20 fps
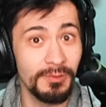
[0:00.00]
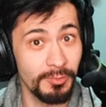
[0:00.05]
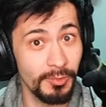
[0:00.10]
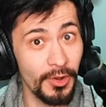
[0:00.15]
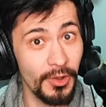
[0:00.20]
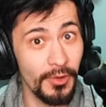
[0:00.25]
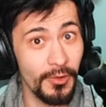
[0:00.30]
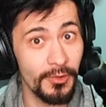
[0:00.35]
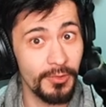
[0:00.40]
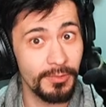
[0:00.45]

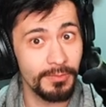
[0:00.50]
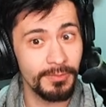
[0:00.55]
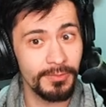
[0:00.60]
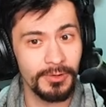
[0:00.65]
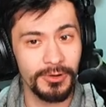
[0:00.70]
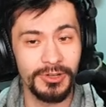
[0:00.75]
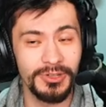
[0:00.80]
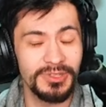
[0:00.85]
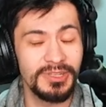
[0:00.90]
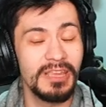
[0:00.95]
throw
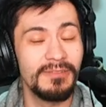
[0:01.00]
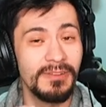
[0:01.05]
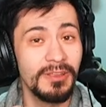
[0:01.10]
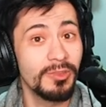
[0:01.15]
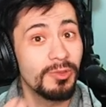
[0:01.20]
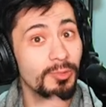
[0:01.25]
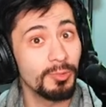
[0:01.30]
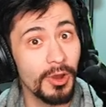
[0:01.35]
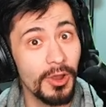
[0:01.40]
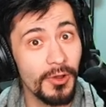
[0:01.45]
or saving
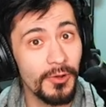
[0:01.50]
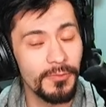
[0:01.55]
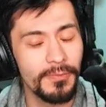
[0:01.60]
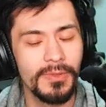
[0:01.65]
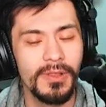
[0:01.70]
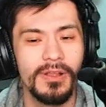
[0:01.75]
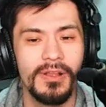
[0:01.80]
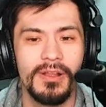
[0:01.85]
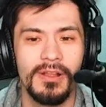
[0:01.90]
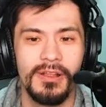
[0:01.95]
throw.
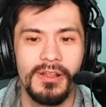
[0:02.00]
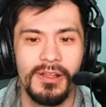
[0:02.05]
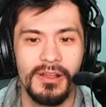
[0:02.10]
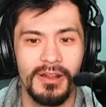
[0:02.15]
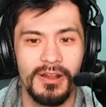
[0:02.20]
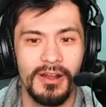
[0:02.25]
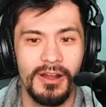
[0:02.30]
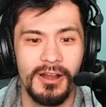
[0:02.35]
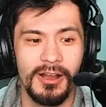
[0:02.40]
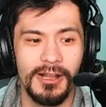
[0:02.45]

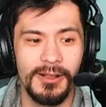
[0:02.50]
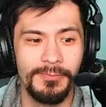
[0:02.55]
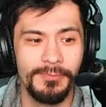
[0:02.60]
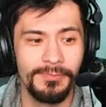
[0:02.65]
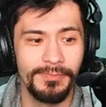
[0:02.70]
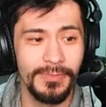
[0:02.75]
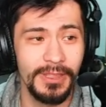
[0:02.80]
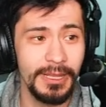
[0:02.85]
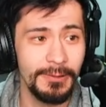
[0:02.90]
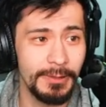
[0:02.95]

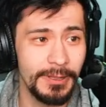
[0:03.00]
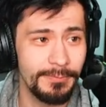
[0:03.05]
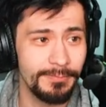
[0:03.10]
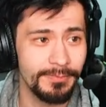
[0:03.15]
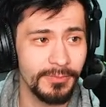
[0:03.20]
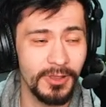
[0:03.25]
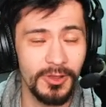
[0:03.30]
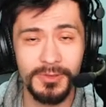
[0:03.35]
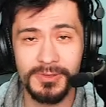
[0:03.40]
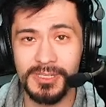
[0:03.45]
Anyway,
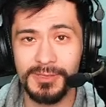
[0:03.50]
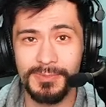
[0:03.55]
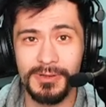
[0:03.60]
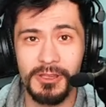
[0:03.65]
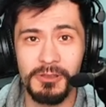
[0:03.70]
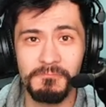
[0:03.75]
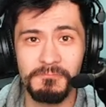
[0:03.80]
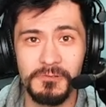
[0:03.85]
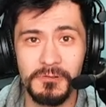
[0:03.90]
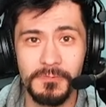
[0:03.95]
this has been
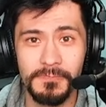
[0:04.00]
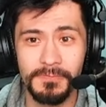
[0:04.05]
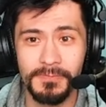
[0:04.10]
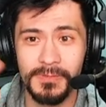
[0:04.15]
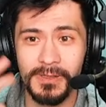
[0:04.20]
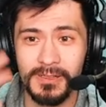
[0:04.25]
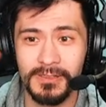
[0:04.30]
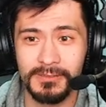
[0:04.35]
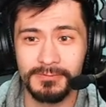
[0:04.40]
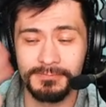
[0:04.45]
helpful.
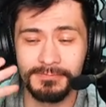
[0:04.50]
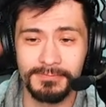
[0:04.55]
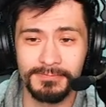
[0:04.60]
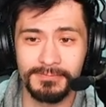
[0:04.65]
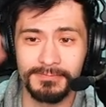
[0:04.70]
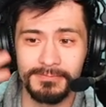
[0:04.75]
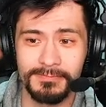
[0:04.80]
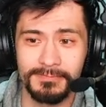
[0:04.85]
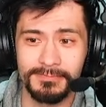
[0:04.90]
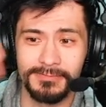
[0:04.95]

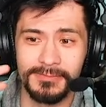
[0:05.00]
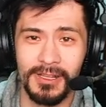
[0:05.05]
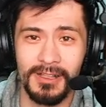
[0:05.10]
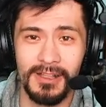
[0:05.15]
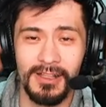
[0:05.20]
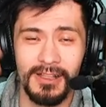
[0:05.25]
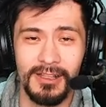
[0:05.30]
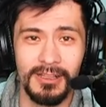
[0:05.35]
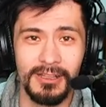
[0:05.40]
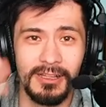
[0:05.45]

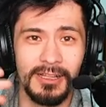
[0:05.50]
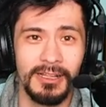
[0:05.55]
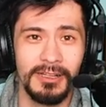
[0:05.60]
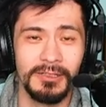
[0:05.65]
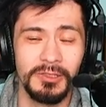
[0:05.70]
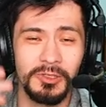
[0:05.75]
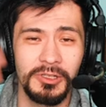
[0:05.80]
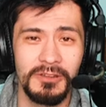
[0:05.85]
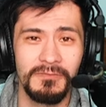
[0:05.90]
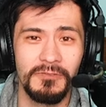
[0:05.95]

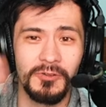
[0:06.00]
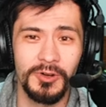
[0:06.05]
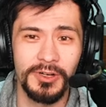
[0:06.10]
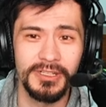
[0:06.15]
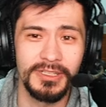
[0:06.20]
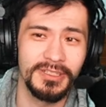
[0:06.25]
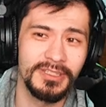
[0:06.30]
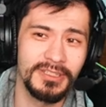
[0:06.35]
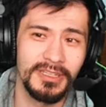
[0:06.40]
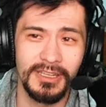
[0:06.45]
Looking forward
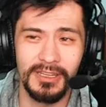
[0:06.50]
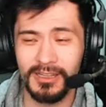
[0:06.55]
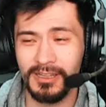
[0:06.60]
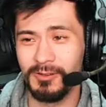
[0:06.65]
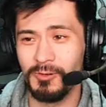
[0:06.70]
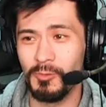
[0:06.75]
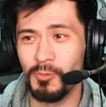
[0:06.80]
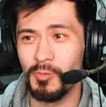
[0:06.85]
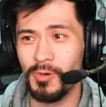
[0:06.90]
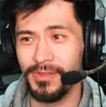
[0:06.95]
to seeing
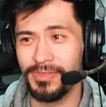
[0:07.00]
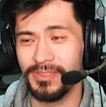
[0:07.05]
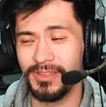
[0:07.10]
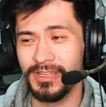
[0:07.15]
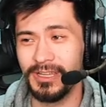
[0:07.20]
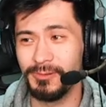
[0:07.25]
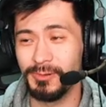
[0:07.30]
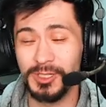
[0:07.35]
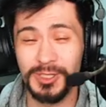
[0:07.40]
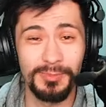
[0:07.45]
what
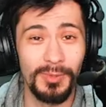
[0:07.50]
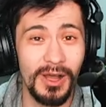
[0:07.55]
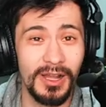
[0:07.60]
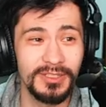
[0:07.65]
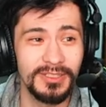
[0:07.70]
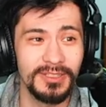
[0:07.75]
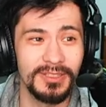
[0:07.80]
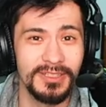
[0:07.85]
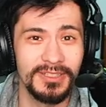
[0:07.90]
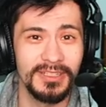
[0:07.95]
the
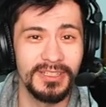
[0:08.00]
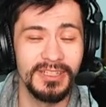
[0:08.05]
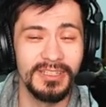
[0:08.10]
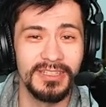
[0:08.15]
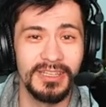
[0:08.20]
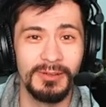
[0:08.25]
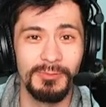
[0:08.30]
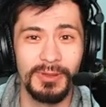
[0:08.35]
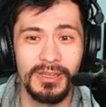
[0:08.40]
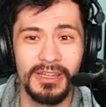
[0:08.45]
response to this is,
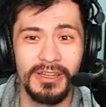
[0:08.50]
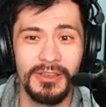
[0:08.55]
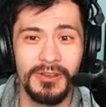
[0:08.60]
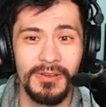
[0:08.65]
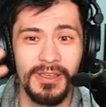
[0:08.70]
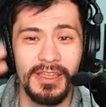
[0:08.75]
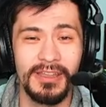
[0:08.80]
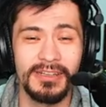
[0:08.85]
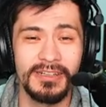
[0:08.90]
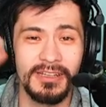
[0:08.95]
and we can go
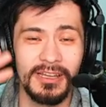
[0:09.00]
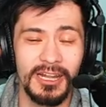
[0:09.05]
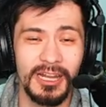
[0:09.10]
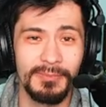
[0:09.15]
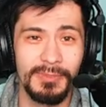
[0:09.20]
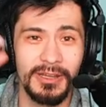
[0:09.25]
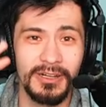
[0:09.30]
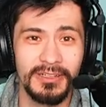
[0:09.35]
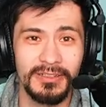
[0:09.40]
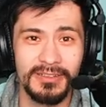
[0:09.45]
ahead and talk
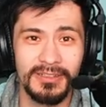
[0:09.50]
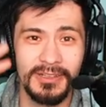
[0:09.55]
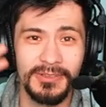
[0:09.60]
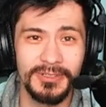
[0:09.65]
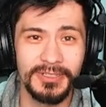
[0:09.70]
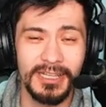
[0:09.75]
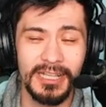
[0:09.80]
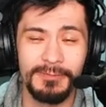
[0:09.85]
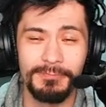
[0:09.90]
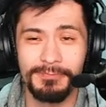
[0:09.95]
about it another
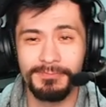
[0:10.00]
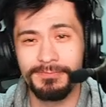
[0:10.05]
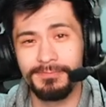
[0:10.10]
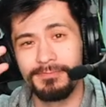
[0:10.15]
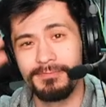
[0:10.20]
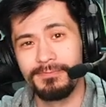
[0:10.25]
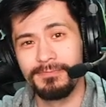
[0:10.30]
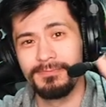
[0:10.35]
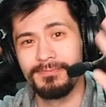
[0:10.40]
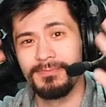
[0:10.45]
time.
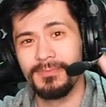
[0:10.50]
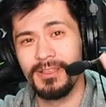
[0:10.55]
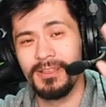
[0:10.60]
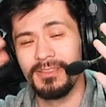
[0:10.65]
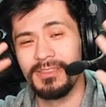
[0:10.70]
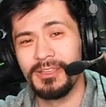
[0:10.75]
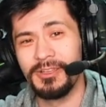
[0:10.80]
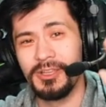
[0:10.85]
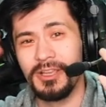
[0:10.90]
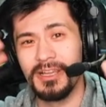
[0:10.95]

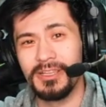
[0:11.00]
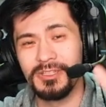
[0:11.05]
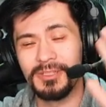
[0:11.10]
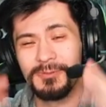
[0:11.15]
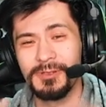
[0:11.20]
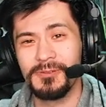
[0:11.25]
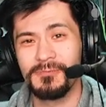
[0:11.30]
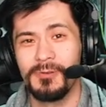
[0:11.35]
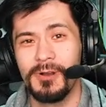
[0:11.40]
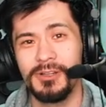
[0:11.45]
Thank you guys so
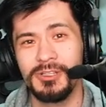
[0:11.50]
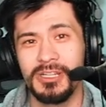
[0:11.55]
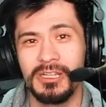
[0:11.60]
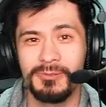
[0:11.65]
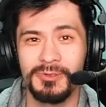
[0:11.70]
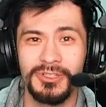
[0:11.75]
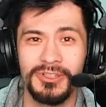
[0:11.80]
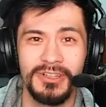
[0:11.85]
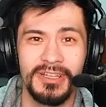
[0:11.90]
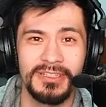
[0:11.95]
much for watching. We'll
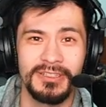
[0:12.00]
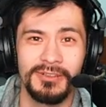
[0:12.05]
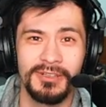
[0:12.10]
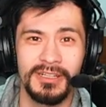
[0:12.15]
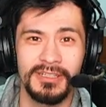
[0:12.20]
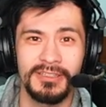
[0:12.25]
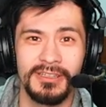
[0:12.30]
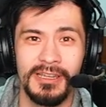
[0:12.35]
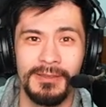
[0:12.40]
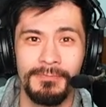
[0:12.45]
see you guys all
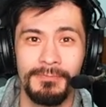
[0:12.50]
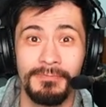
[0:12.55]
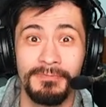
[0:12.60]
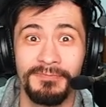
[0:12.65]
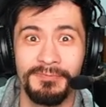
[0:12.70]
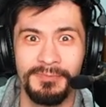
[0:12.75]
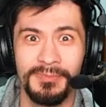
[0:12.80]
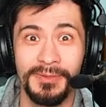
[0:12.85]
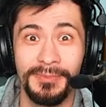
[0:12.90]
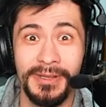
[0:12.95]
next time.
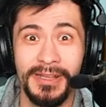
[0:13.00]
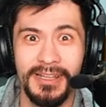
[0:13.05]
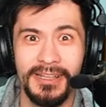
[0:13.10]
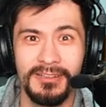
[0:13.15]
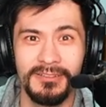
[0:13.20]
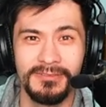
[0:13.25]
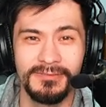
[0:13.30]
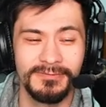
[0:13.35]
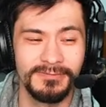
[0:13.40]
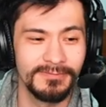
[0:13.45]
Bye bye.